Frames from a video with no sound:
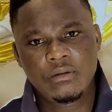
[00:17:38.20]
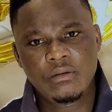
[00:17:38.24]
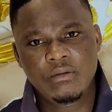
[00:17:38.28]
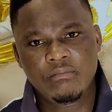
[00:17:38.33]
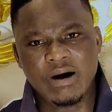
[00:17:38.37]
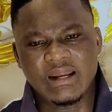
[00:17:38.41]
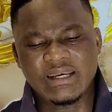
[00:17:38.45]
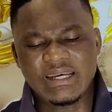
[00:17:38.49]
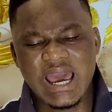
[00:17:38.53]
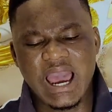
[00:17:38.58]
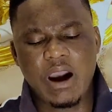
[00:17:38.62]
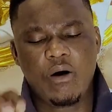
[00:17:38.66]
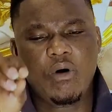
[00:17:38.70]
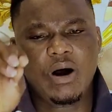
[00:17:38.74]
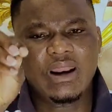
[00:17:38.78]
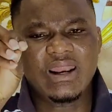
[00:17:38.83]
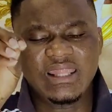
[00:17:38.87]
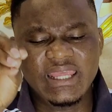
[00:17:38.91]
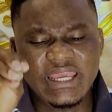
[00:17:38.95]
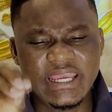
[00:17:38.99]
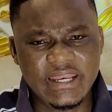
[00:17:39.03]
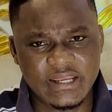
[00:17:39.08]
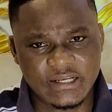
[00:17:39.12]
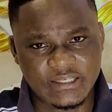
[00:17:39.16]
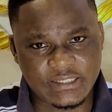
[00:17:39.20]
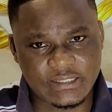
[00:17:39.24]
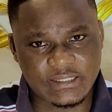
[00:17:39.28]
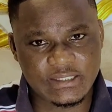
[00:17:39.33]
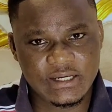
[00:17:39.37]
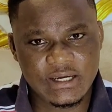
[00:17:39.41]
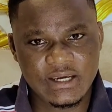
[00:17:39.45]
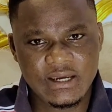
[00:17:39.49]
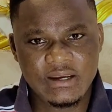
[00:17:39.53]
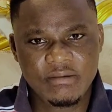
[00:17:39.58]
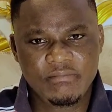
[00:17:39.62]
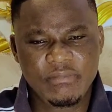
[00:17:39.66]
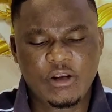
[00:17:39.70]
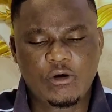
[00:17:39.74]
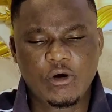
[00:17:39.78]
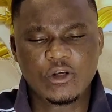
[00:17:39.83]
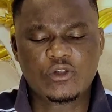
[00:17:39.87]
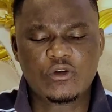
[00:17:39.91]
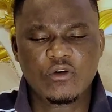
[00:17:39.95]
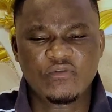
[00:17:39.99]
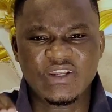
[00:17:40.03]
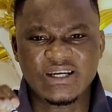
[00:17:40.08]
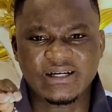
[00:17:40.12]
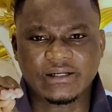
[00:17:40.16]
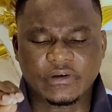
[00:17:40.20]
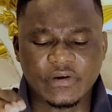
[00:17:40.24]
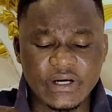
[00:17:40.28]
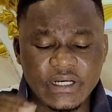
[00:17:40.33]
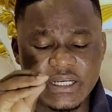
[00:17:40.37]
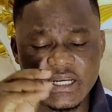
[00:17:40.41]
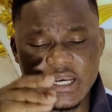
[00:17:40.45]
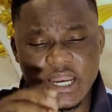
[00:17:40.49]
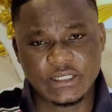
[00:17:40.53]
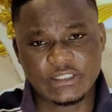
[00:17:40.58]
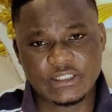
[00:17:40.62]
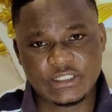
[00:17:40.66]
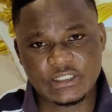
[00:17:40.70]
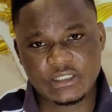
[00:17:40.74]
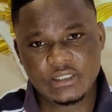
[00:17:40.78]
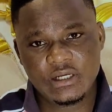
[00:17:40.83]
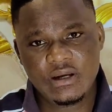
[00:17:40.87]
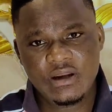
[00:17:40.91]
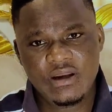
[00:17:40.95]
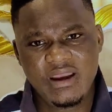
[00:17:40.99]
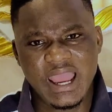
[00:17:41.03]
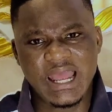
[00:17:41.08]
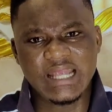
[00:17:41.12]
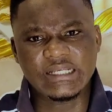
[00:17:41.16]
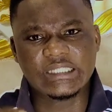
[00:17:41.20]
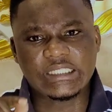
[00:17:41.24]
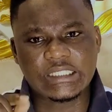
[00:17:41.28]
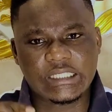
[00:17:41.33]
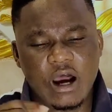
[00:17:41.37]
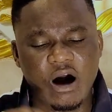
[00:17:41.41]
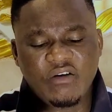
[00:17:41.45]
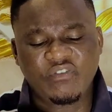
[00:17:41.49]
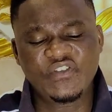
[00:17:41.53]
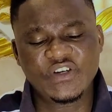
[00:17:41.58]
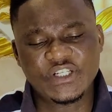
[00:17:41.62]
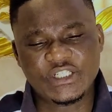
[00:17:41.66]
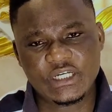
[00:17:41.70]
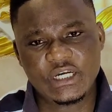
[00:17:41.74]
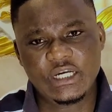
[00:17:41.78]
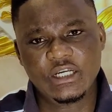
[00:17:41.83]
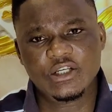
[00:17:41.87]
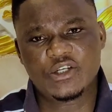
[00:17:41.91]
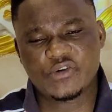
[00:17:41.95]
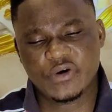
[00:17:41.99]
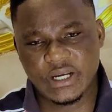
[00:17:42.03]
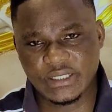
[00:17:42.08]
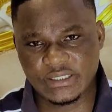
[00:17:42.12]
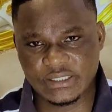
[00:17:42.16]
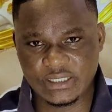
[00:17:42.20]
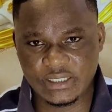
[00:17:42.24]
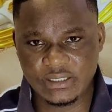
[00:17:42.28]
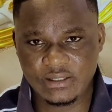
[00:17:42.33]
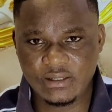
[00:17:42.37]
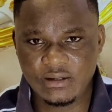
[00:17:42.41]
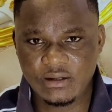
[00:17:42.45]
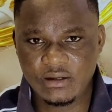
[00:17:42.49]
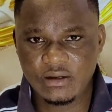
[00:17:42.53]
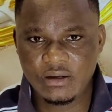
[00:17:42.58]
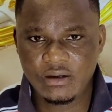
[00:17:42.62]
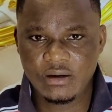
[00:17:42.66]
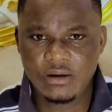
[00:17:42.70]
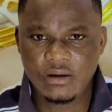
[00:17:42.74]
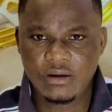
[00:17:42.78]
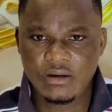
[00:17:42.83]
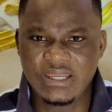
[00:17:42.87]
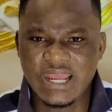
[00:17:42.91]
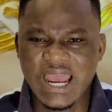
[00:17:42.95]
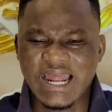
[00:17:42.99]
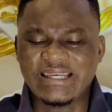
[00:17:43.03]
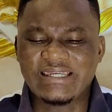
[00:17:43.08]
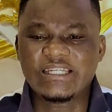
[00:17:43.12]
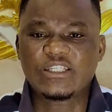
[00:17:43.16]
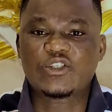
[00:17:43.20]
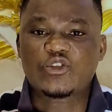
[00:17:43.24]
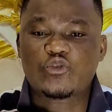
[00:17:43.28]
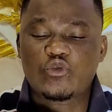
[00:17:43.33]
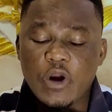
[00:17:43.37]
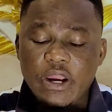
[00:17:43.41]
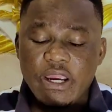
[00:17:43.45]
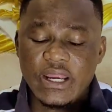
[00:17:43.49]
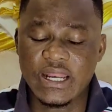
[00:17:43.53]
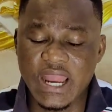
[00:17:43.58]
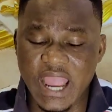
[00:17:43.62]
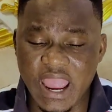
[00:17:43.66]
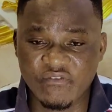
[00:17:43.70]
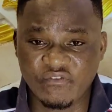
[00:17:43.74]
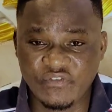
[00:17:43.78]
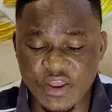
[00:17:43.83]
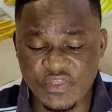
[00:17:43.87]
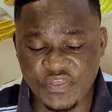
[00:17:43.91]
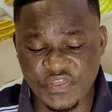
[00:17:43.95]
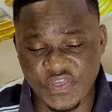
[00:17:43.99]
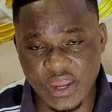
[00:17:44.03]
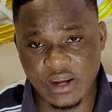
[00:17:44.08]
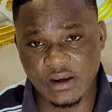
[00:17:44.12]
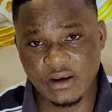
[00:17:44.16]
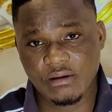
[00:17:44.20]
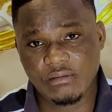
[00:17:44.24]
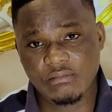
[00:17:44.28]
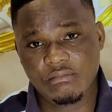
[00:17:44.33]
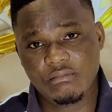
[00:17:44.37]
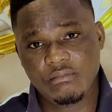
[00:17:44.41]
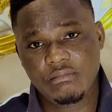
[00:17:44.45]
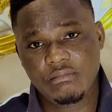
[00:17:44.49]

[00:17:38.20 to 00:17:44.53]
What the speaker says: But our leaders, because of the greediness and selfish interest, they are destroying everything.